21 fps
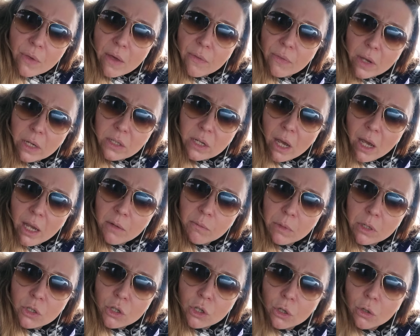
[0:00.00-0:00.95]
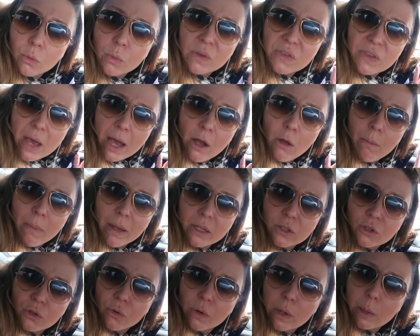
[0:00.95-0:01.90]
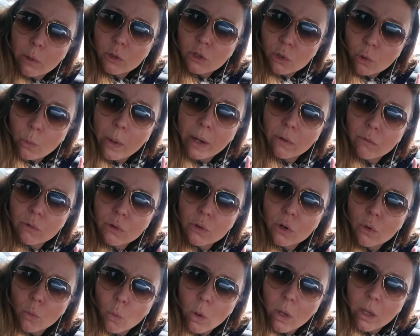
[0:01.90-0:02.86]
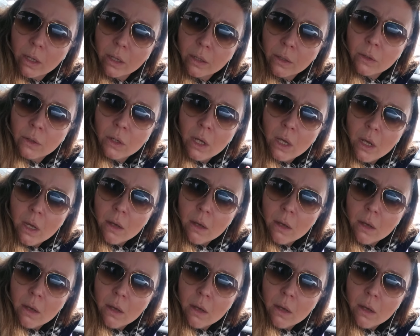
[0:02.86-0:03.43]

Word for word: that they tied me to without my square root of one,